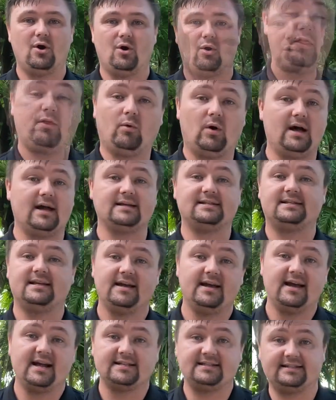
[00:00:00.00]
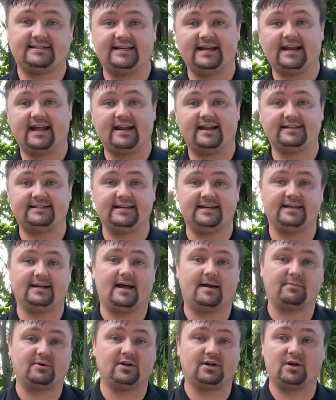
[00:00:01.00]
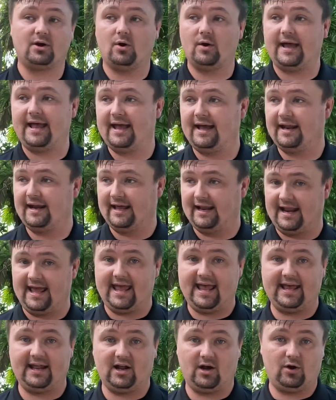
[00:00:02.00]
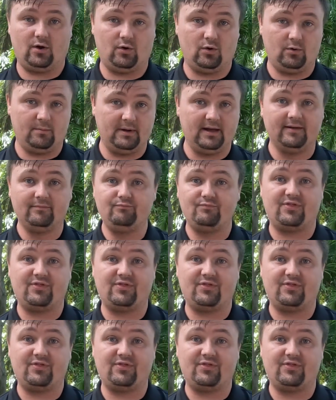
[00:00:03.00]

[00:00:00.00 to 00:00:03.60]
Otherwise, it's a 10 out of 10. I'm gonna go ahead and head home.